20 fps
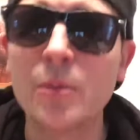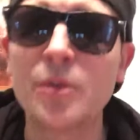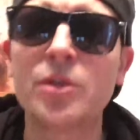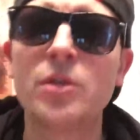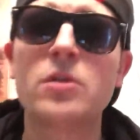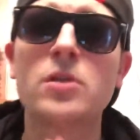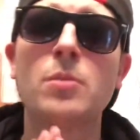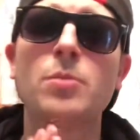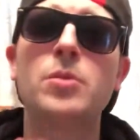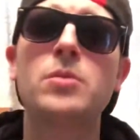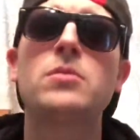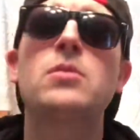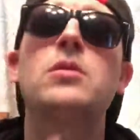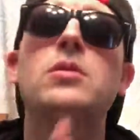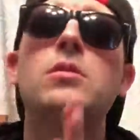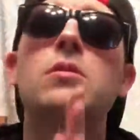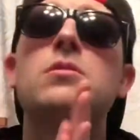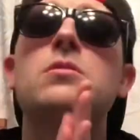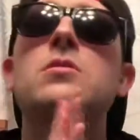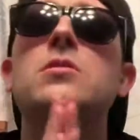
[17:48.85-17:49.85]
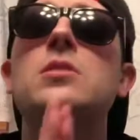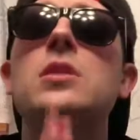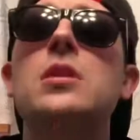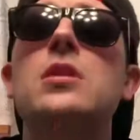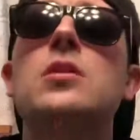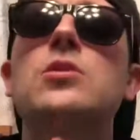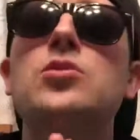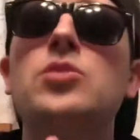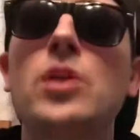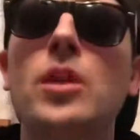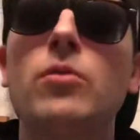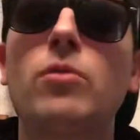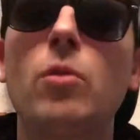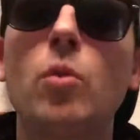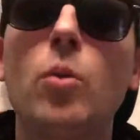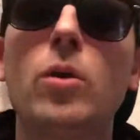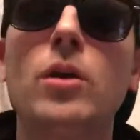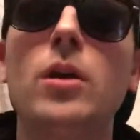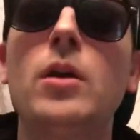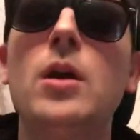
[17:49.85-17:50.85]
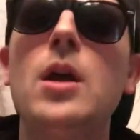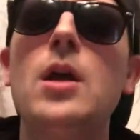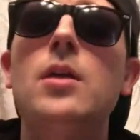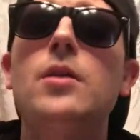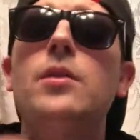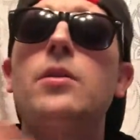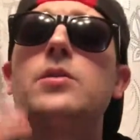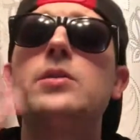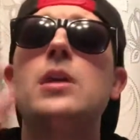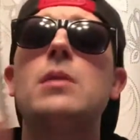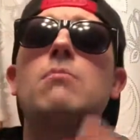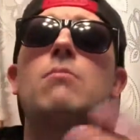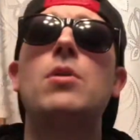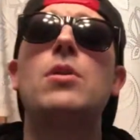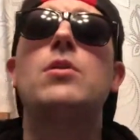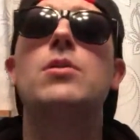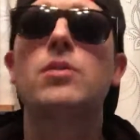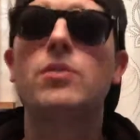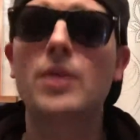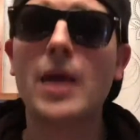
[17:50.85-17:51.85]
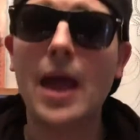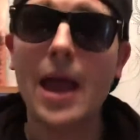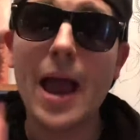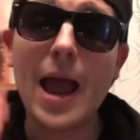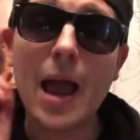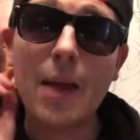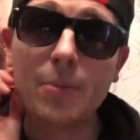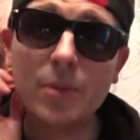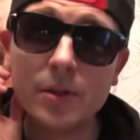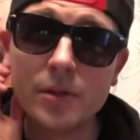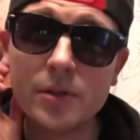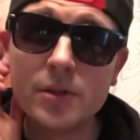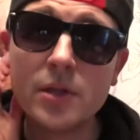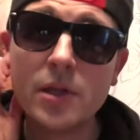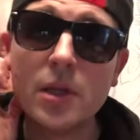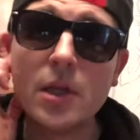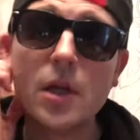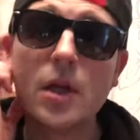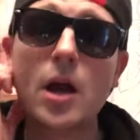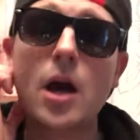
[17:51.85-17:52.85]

but there's a particular scene in general where there is a murder that happens.